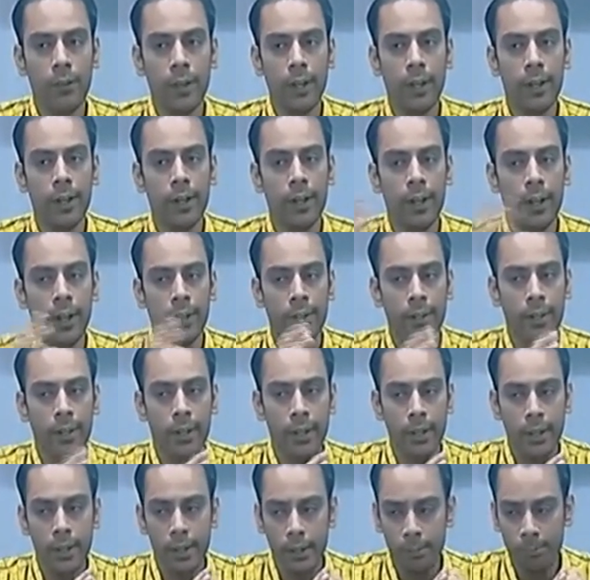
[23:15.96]
as
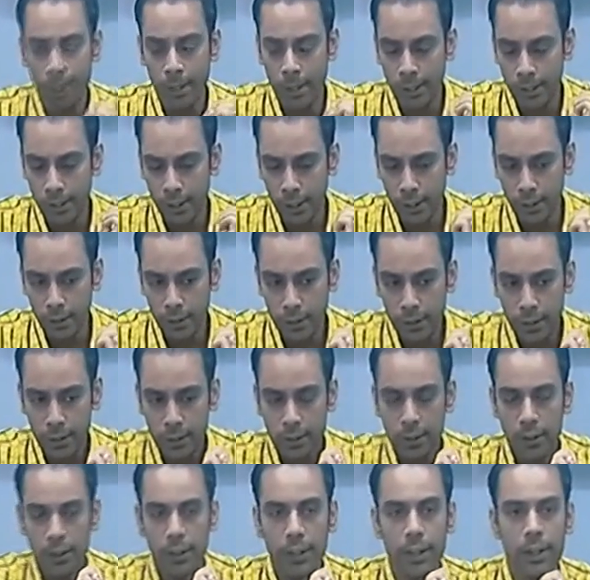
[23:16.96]
a manager
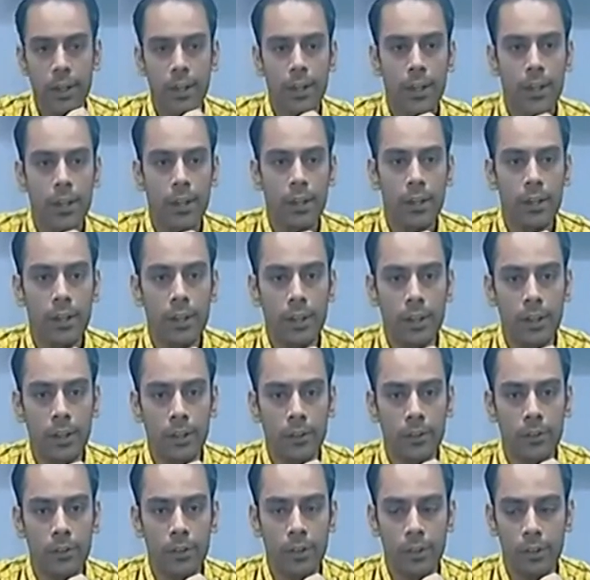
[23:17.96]
in
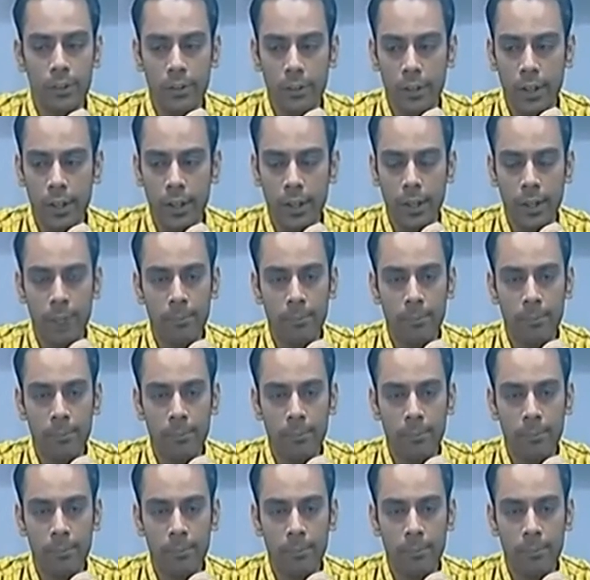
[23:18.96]
industries and